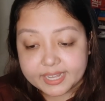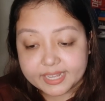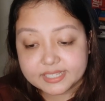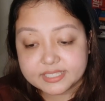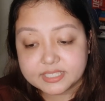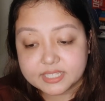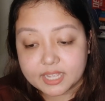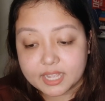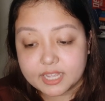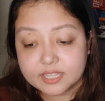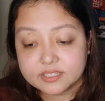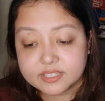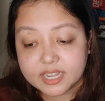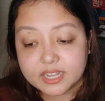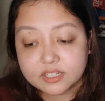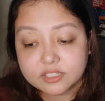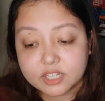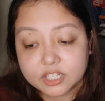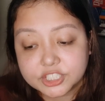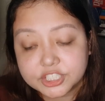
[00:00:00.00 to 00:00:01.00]
It's a
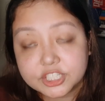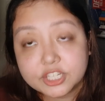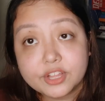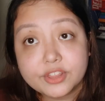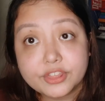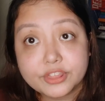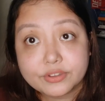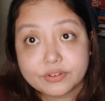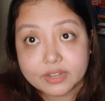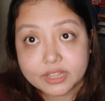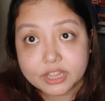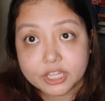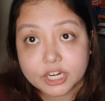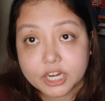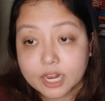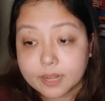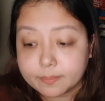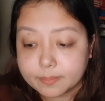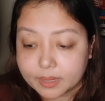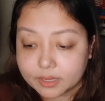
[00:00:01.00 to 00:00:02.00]
psychological
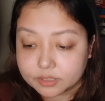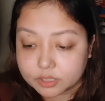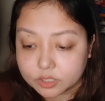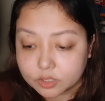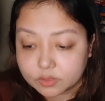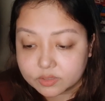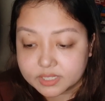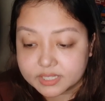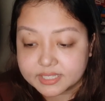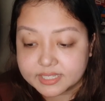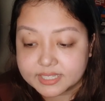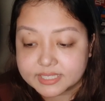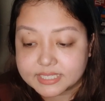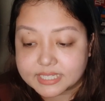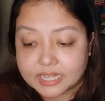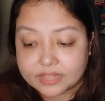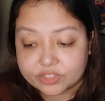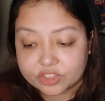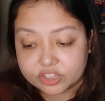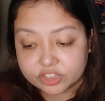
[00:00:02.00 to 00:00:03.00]
thriller about loneliness
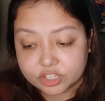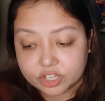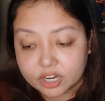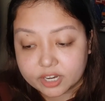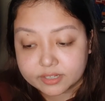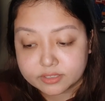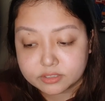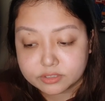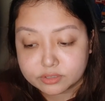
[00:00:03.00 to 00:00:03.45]
and the dark